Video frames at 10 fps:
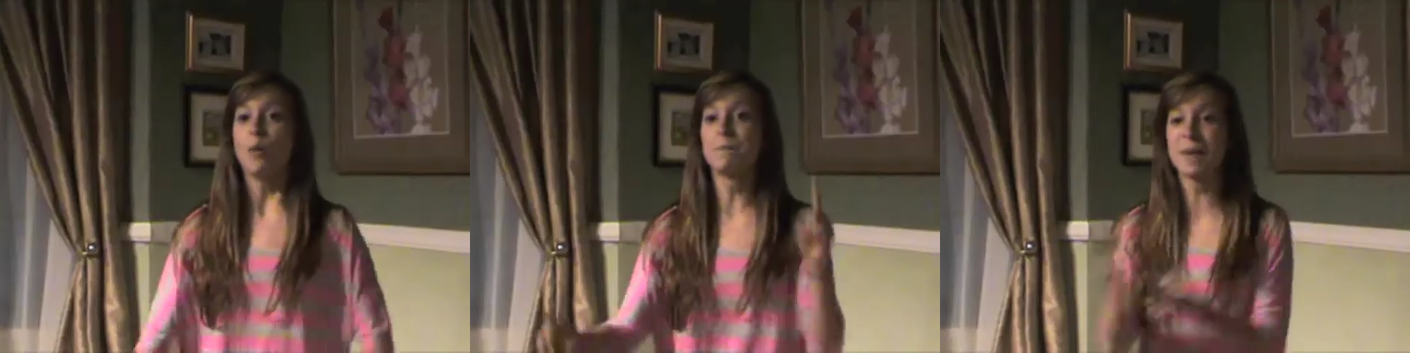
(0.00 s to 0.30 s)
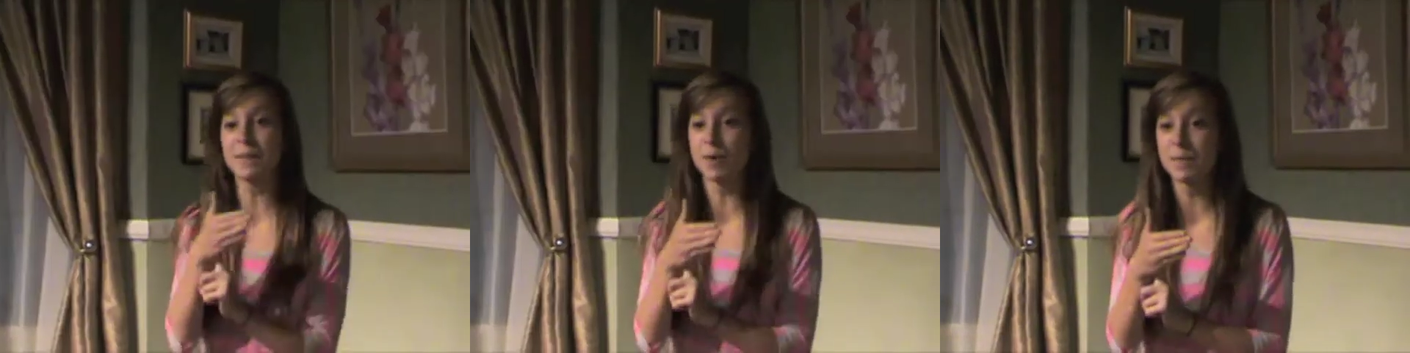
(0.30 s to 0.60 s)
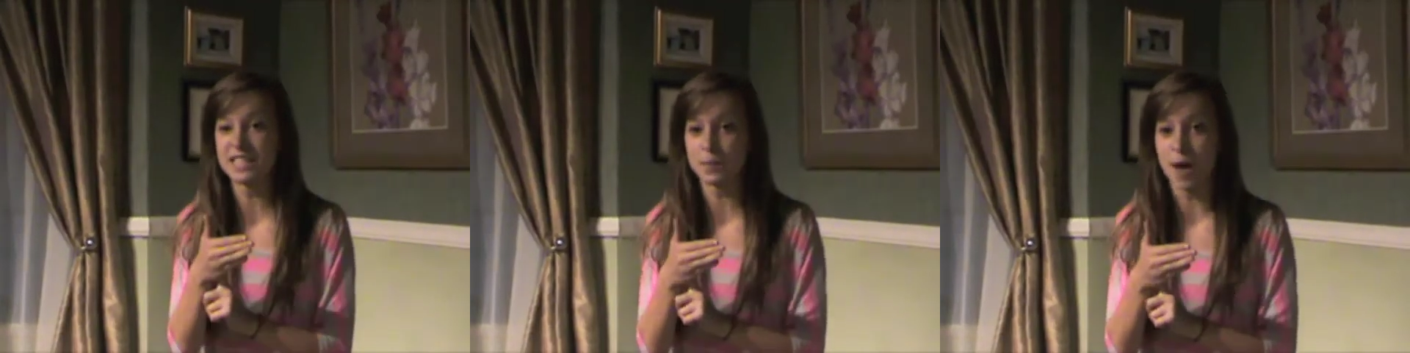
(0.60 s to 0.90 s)
When people
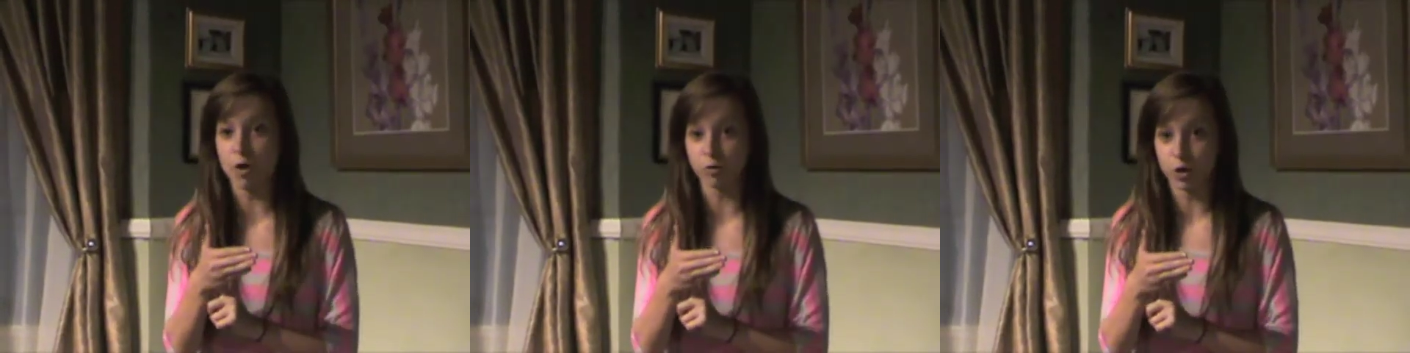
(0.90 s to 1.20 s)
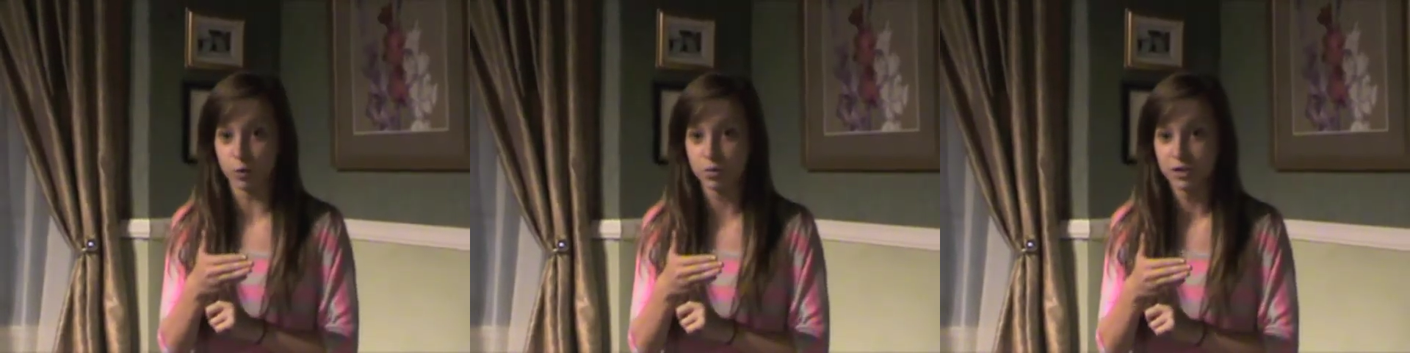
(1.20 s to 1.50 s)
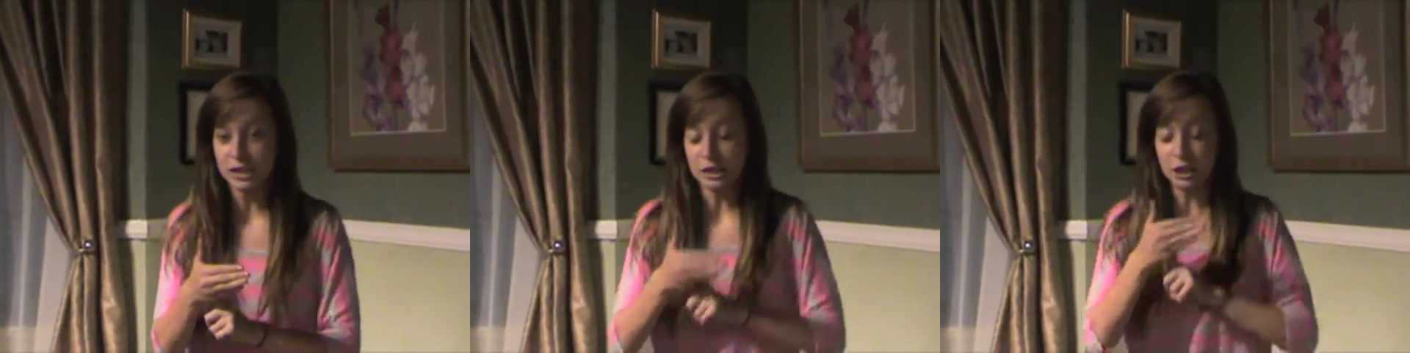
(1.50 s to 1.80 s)
miss the bell loop.
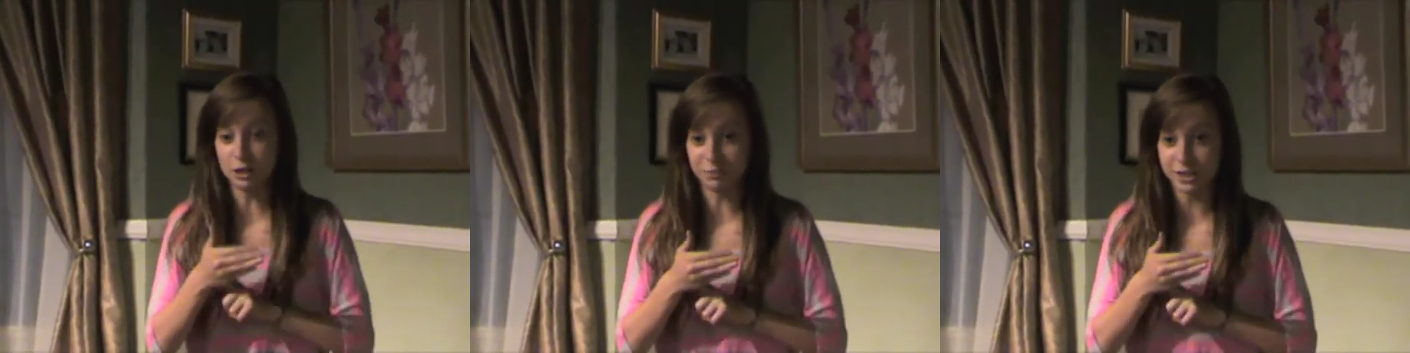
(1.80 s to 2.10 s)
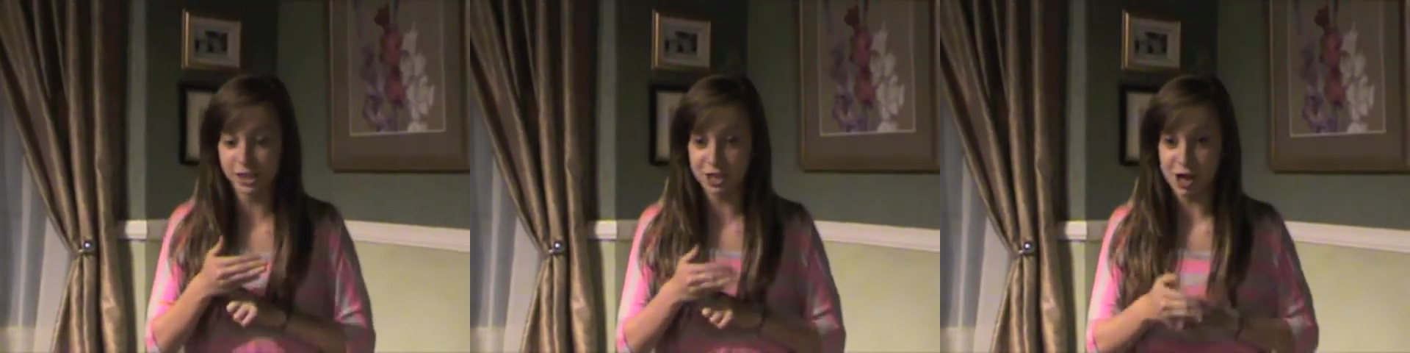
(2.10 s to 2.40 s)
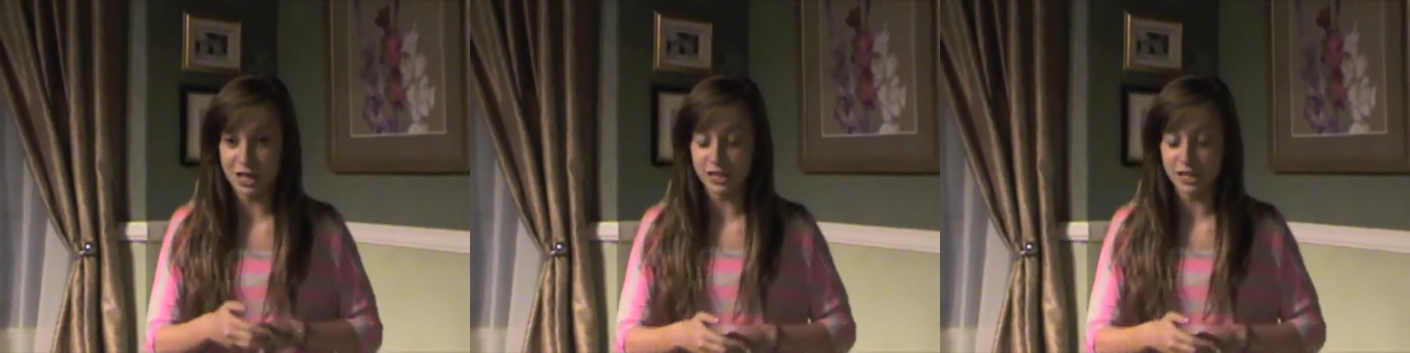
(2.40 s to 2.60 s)
Oh my god!